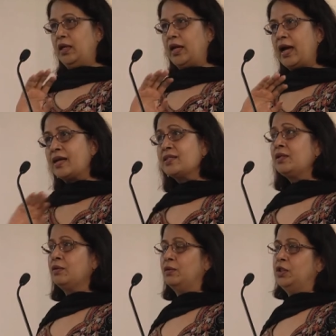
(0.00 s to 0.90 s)
as
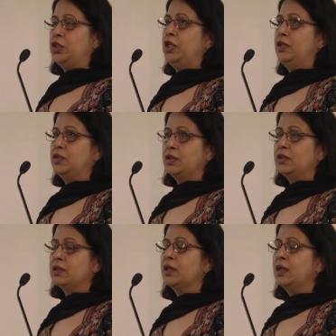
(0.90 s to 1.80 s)
the role
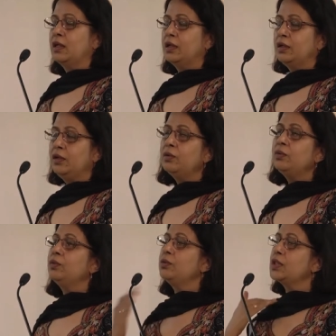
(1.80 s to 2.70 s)
changes, you,
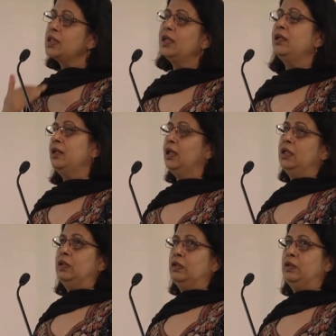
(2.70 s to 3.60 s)
you still
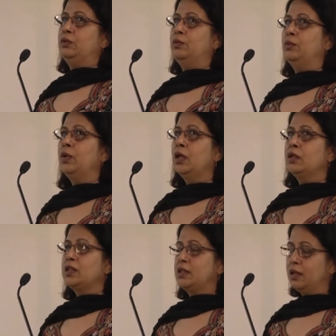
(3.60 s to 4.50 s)
need to
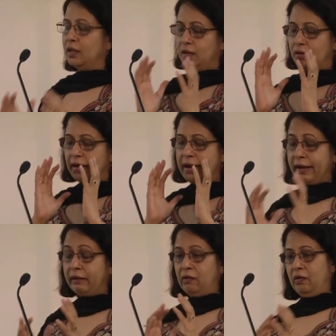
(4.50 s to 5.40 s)

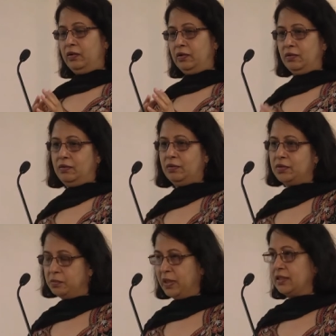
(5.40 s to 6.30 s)
hang on to
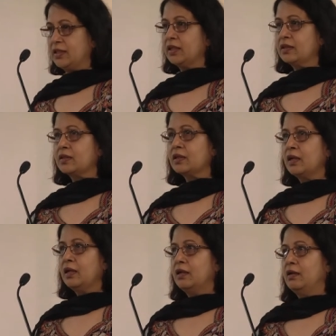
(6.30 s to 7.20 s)
those basics
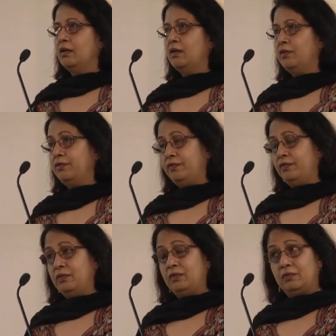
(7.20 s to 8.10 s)
of
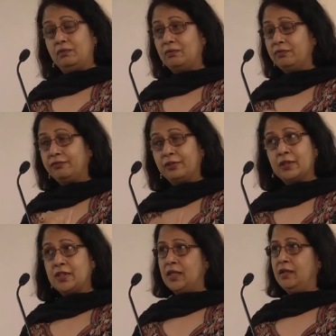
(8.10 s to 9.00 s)

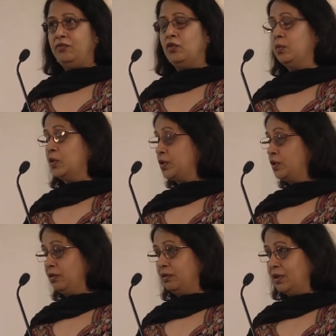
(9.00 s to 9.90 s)
first and
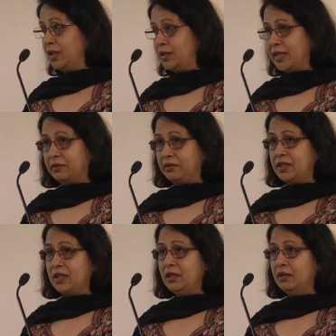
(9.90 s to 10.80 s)
foremost your
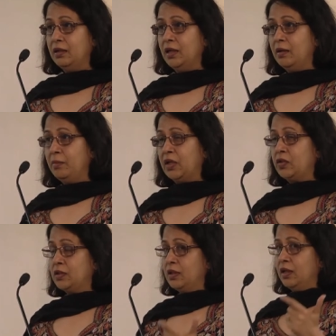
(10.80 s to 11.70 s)
integrity
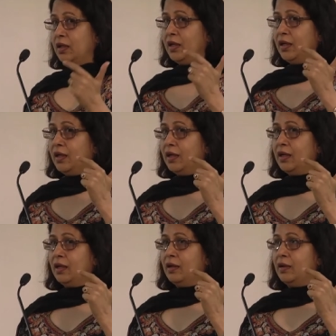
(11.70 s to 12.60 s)
because
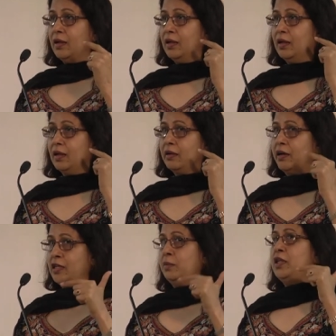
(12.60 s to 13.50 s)

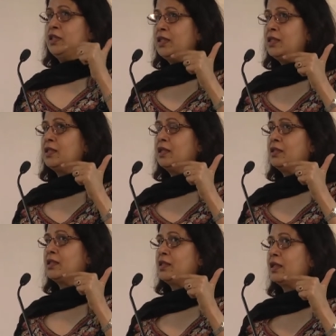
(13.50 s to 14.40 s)
credibility
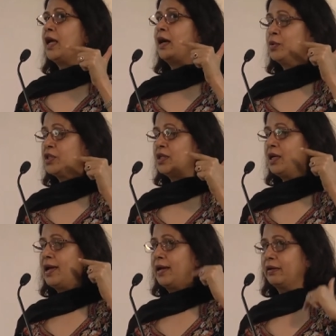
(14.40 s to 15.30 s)
is still, I would
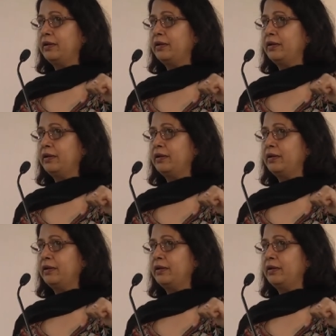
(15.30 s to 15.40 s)
still rank